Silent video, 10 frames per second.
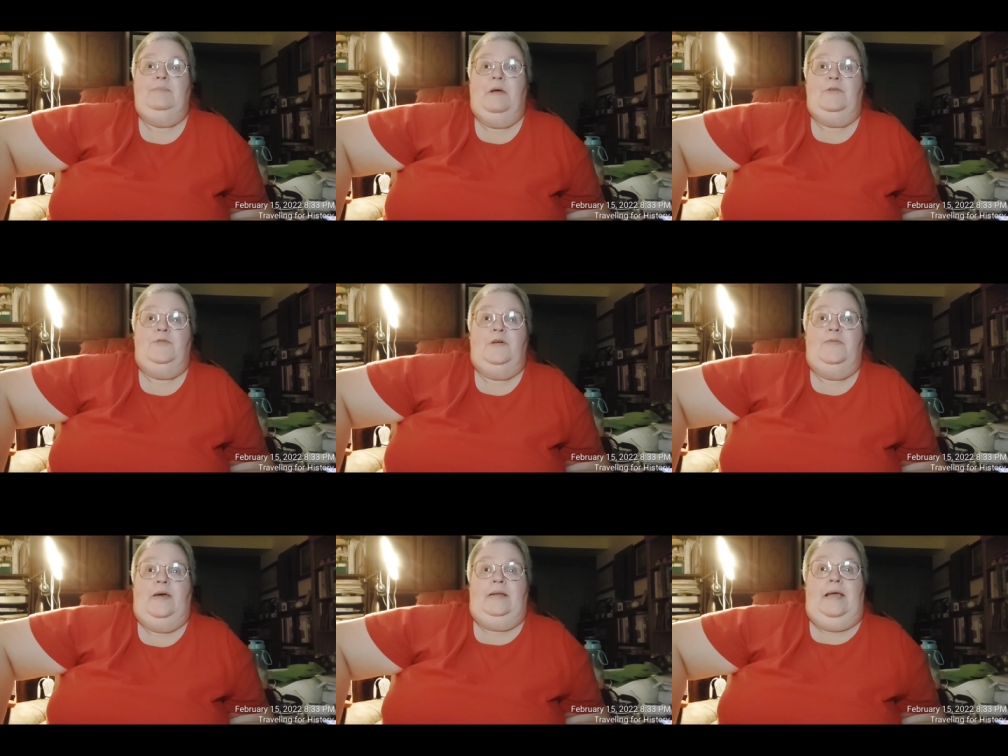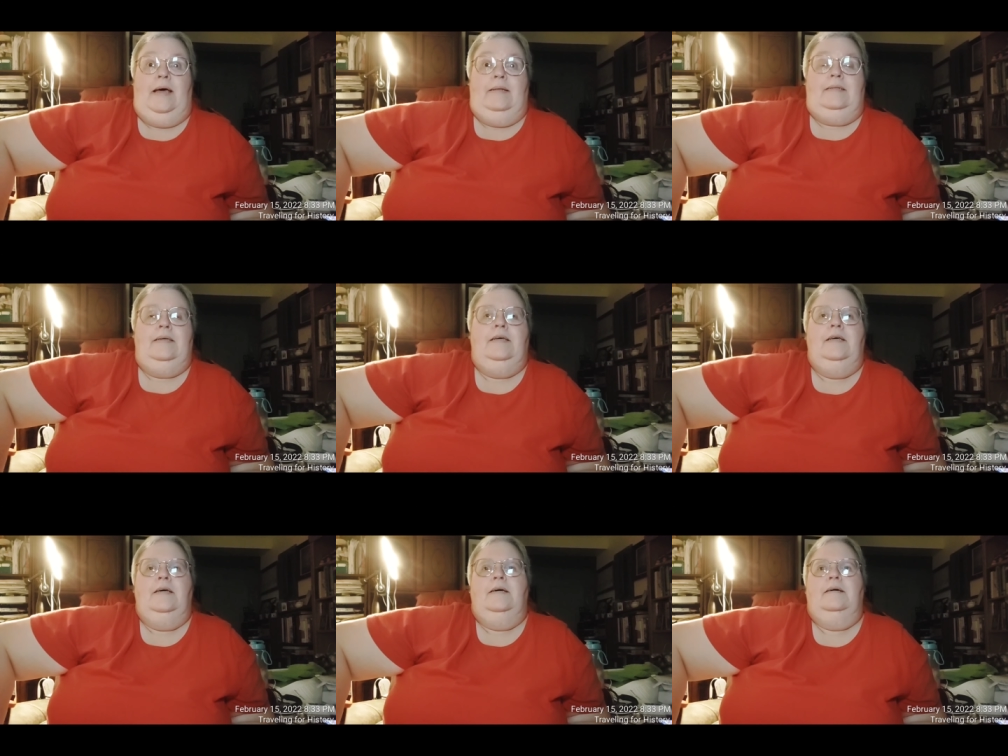Best microphone I've had yet,
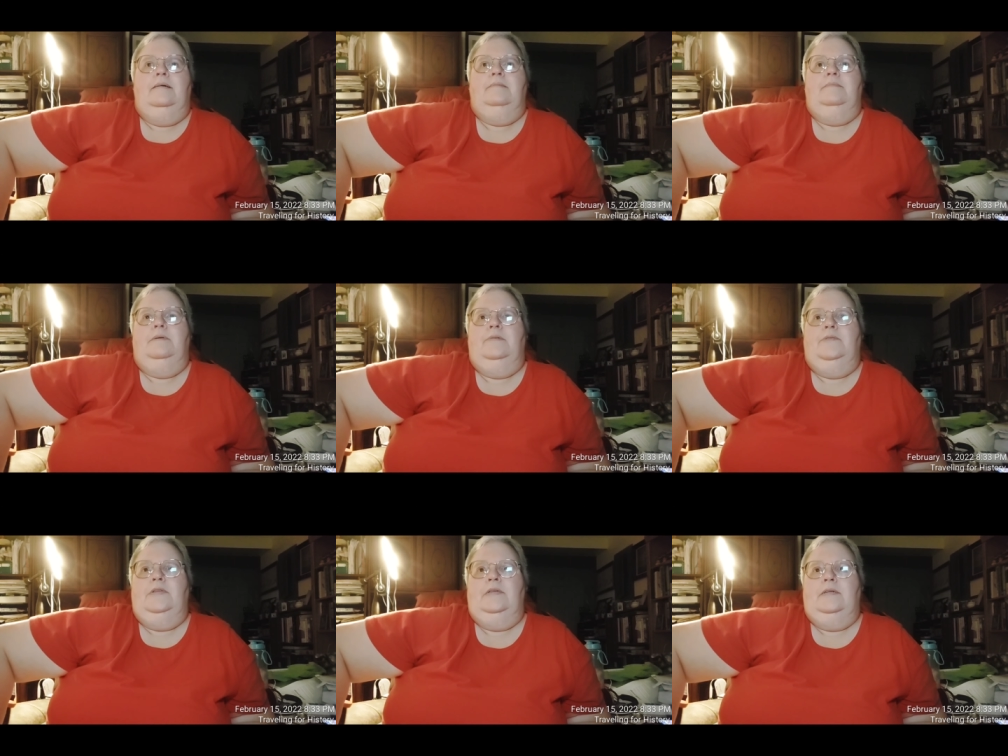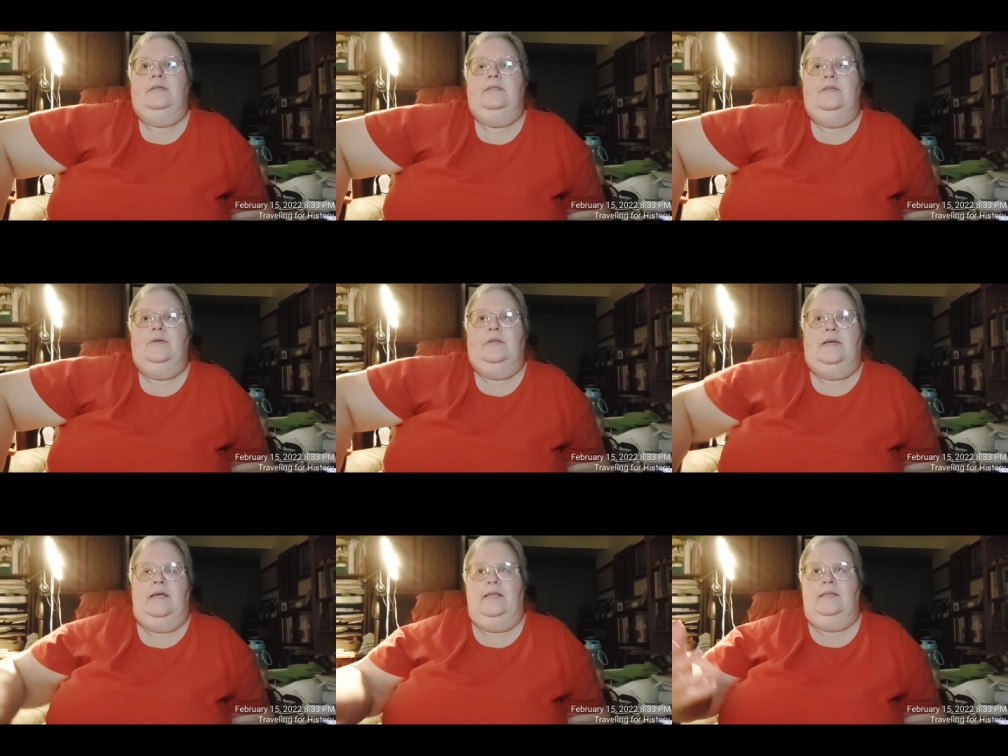considering
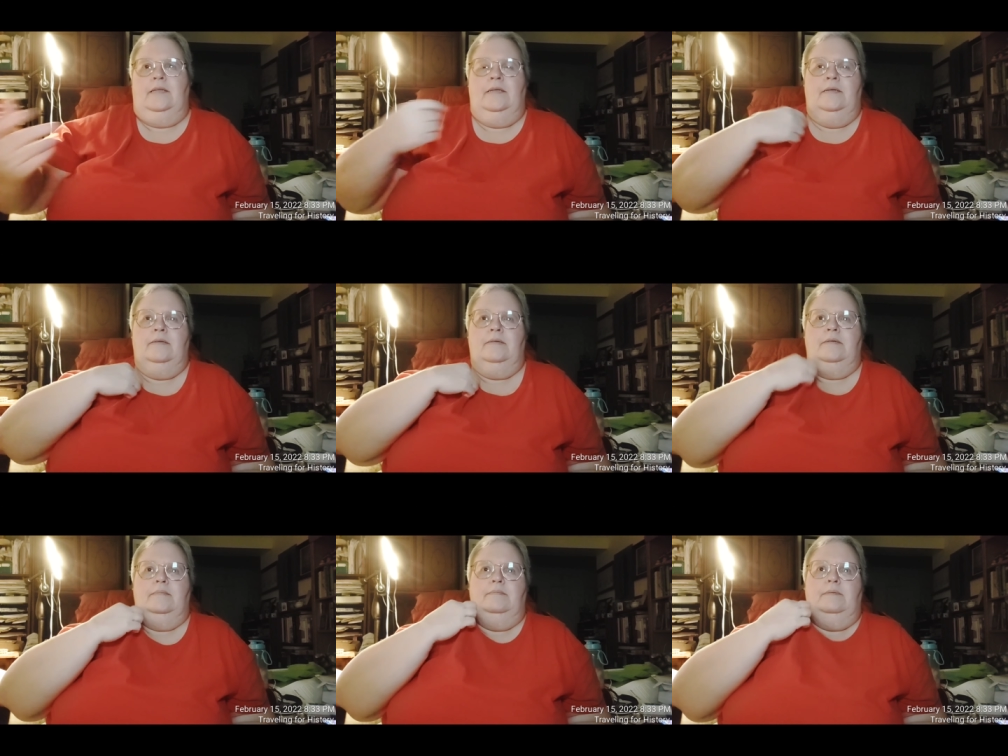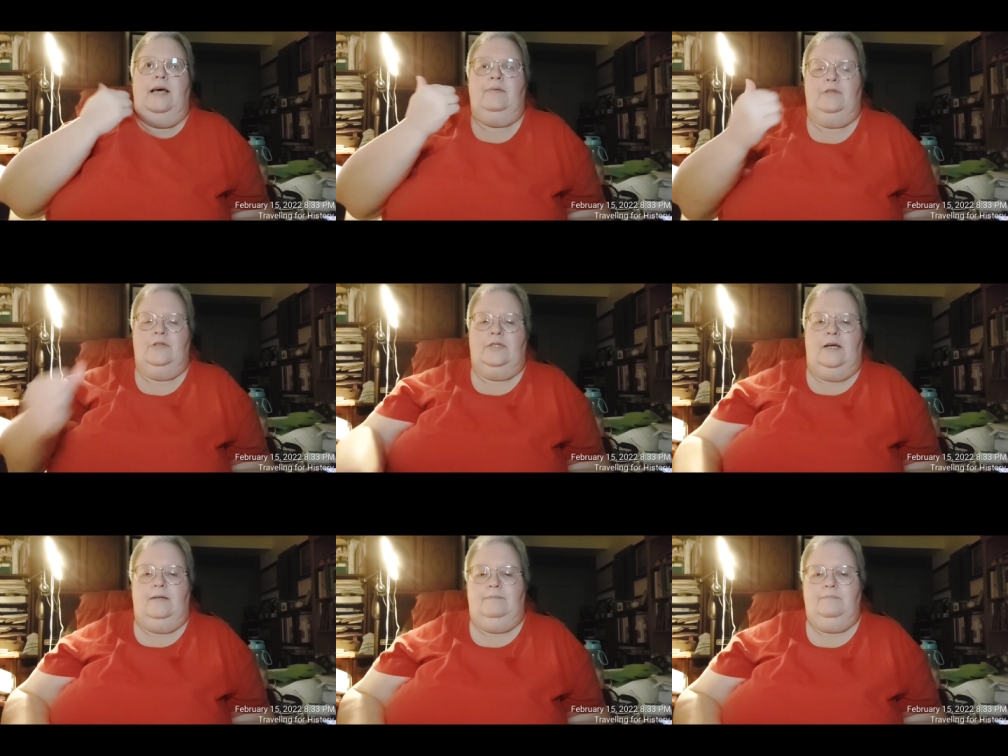I had the lavalier
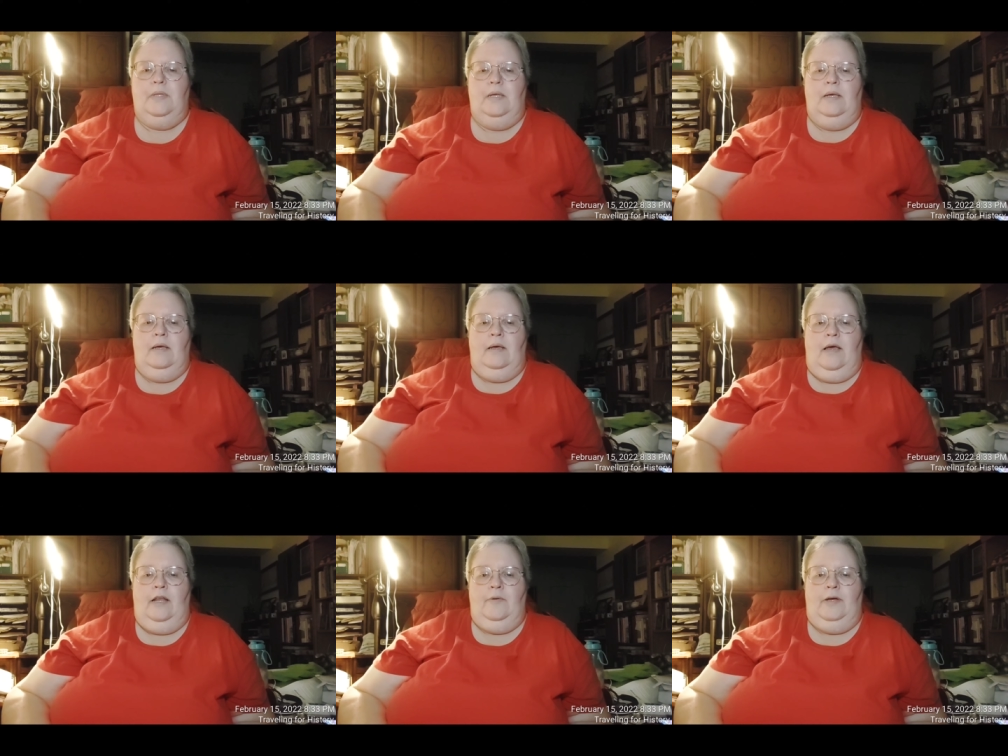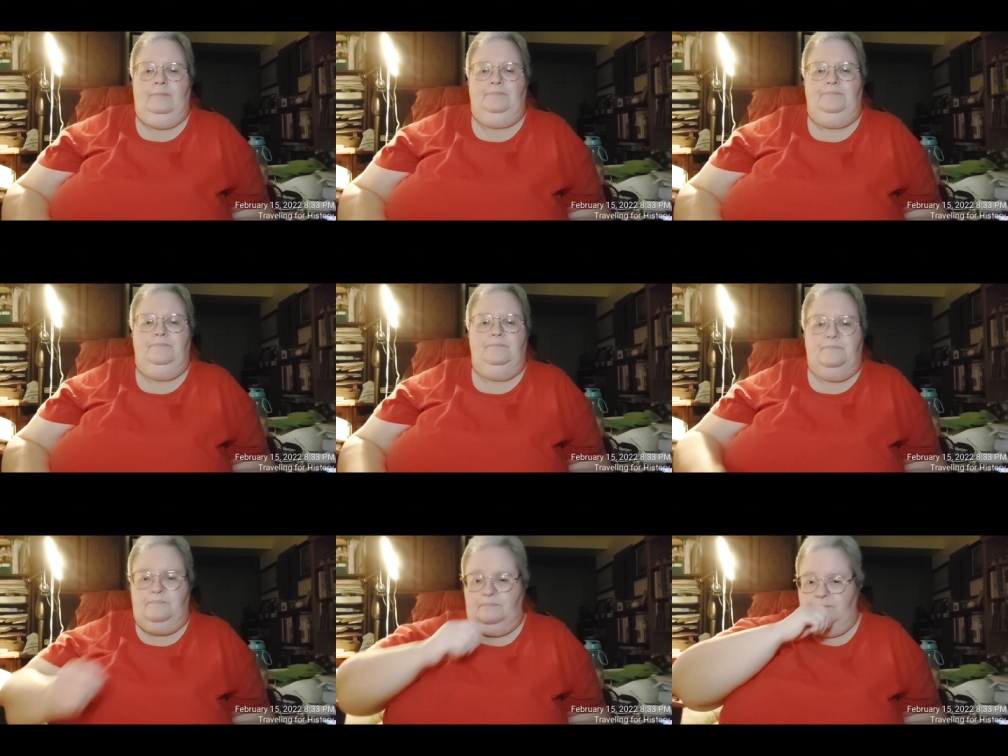style. Anyway,
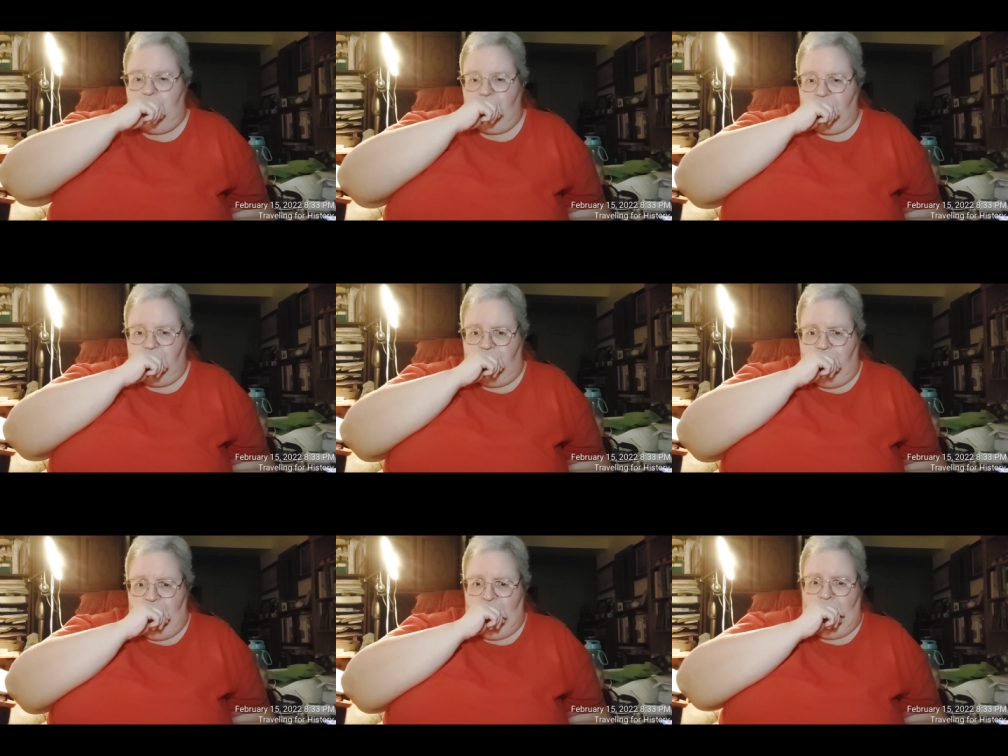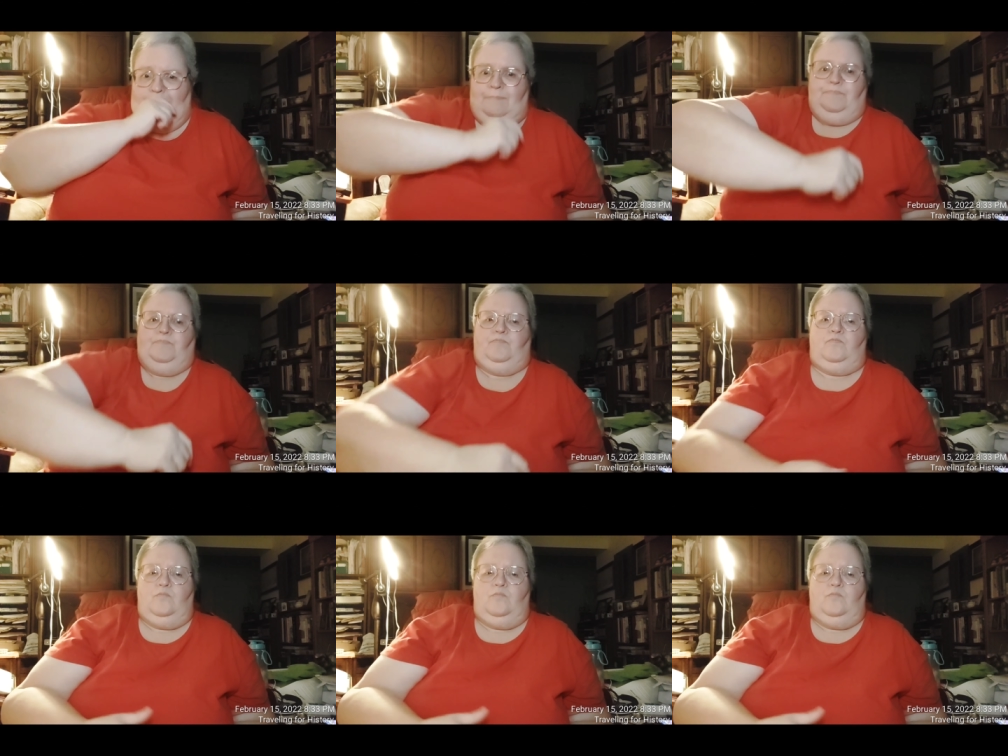excuse me.